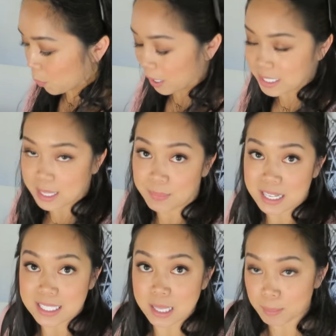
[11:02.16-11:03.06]
wearing
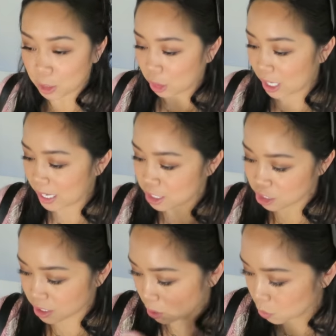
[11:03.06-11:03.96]
something similar and I
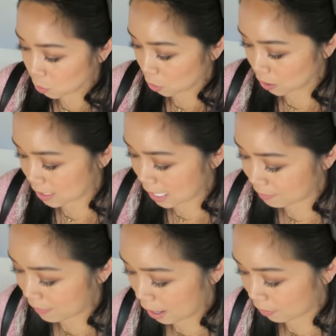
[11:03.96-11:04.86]
just googled
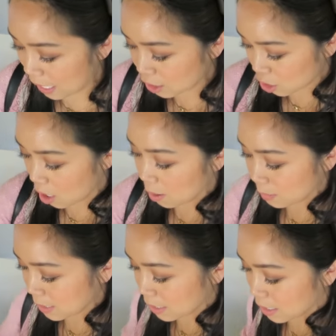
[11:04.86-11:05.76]
and found that
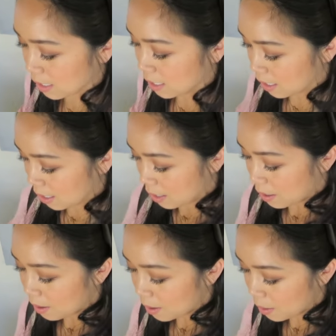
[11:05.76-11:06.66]
Tom's
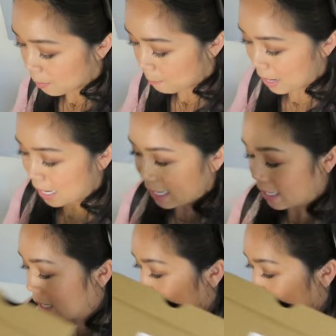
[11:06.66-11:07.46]
made